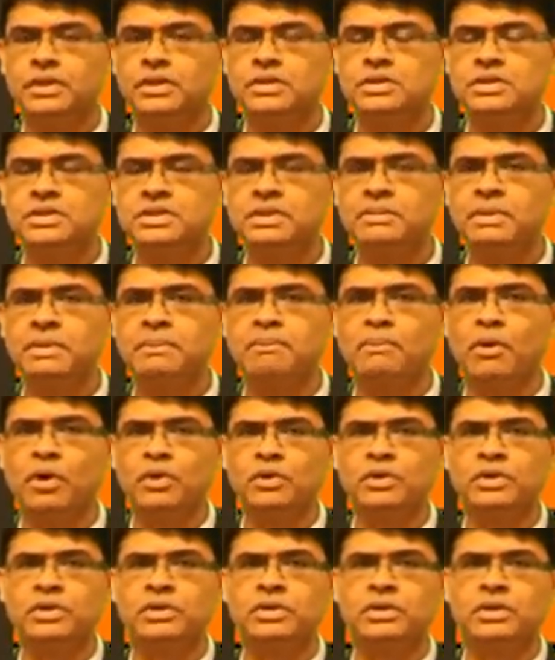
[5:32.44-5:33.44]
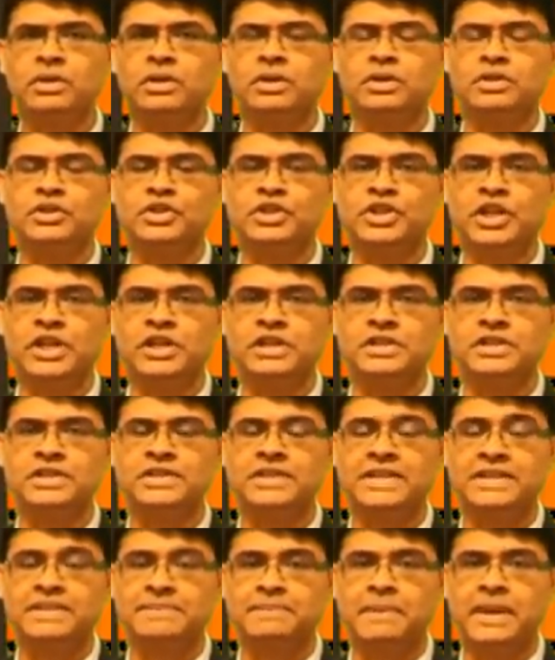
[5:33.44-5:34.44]
Some important changes
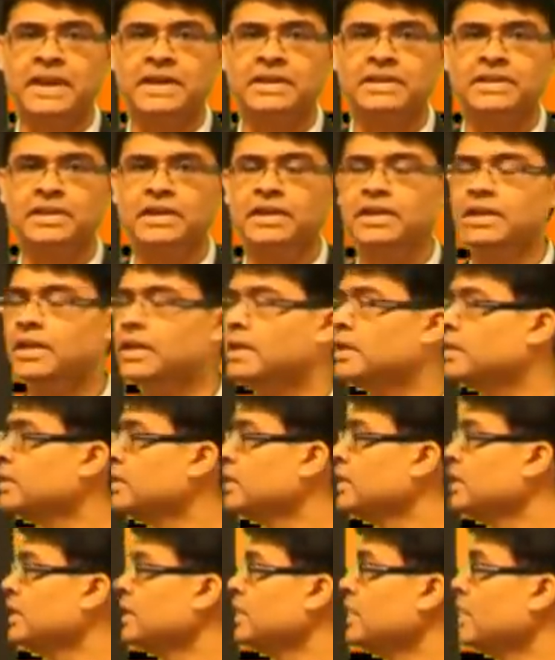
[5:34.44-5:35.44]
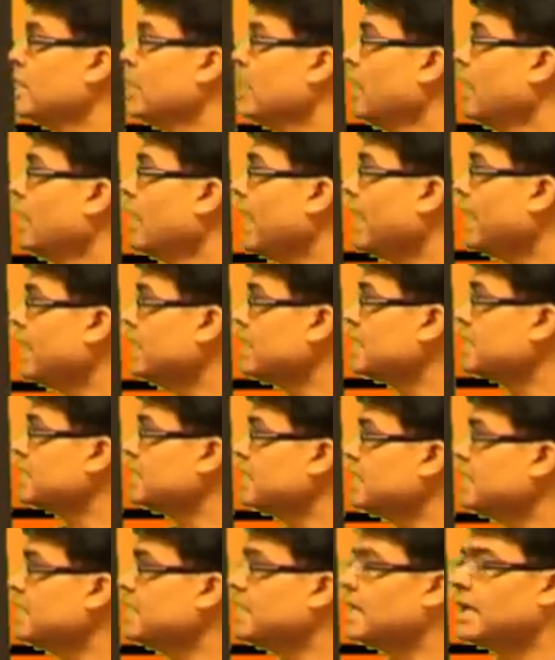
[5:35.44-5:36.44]
expected in the
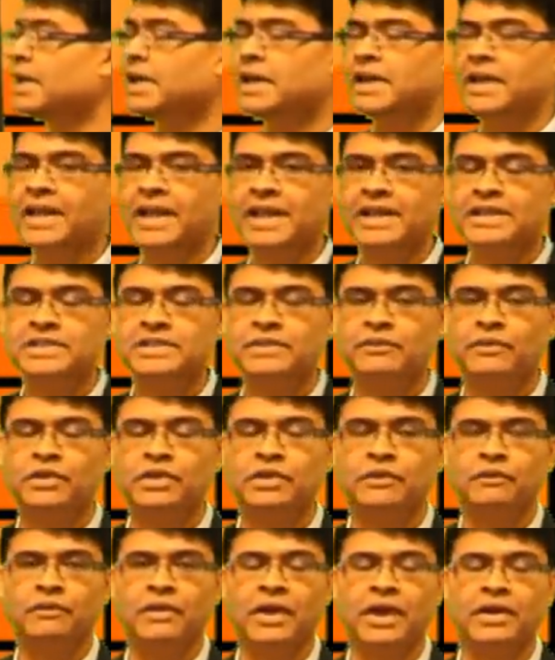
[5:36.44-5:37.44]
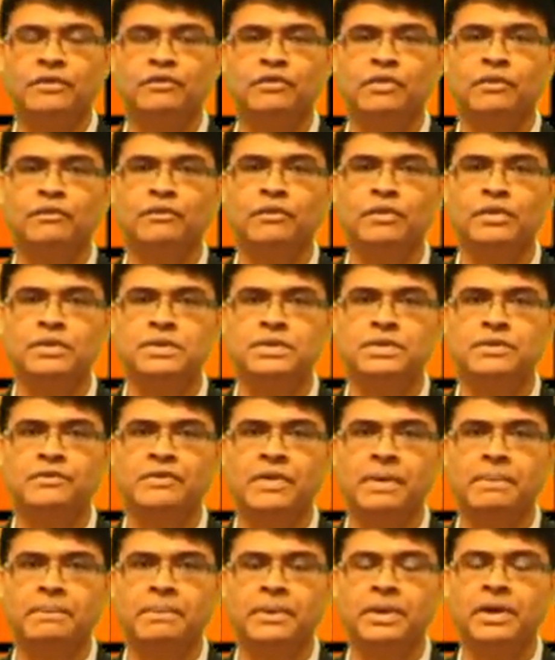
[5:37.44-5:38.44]
NSE index with effect from 1st of
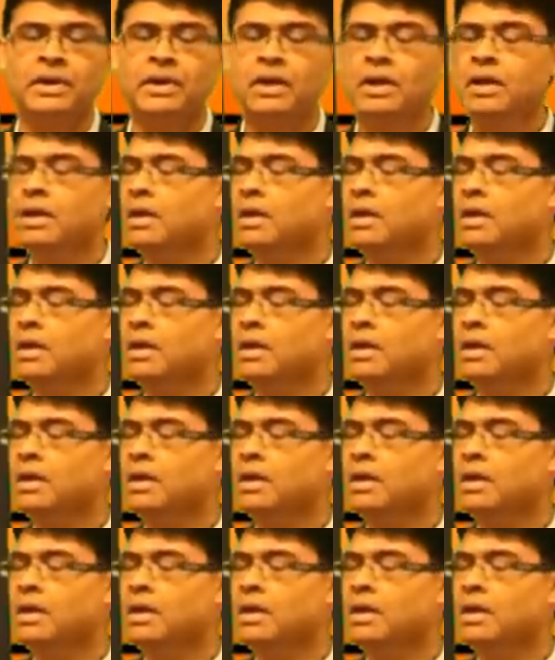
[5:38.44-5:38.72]
April,